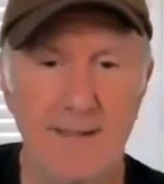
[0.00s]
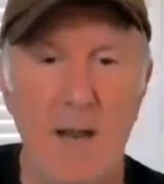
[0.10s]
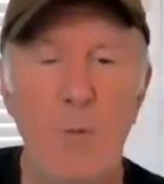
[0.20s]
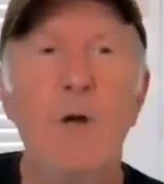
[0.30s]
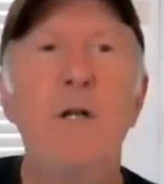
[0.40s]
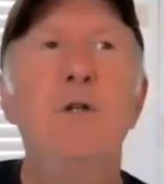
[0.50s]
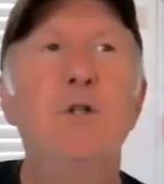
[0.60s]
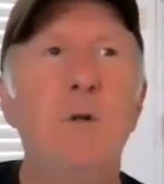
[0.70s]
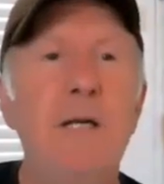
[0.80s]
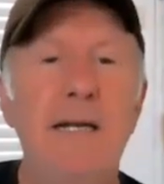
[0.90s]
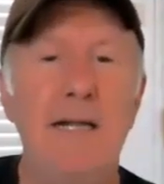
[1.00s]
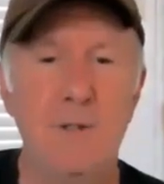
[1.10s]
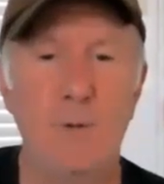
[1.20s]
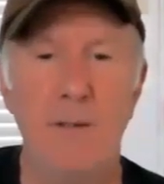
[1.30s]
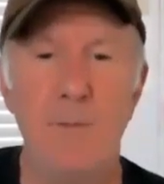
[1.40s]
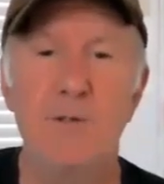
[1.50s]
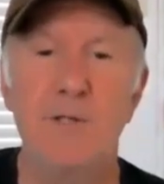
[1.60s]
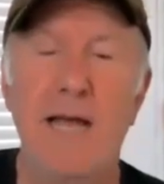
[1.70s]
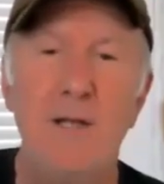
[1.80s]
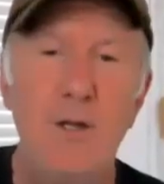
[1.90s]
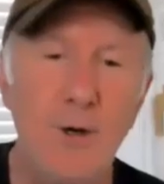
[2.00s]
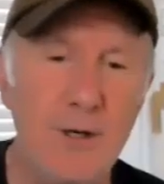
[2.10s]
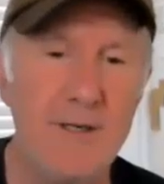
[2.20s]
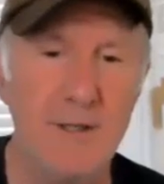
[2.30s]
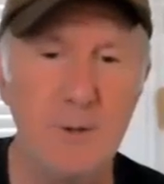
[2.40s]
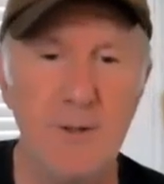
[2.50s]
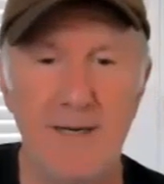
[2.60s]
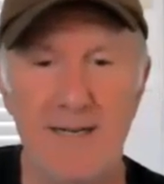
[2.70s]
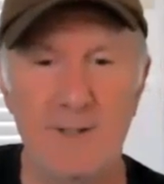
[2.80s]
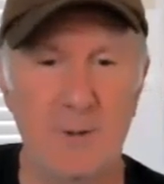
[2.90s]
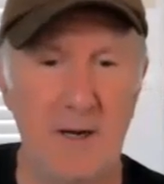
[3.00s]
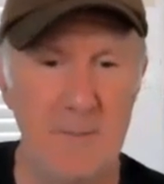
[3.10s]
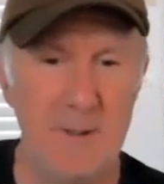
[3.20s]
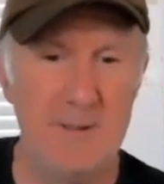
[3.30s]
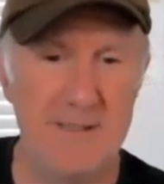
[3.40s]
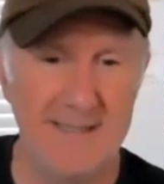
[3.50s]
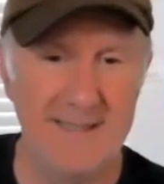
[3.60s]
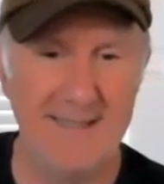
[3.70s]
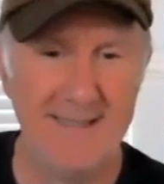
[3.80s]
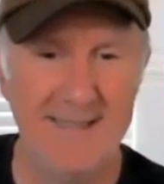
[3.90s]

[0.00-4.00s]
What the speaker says: and we're going to treat it as great music, and you're going to treat it as great music.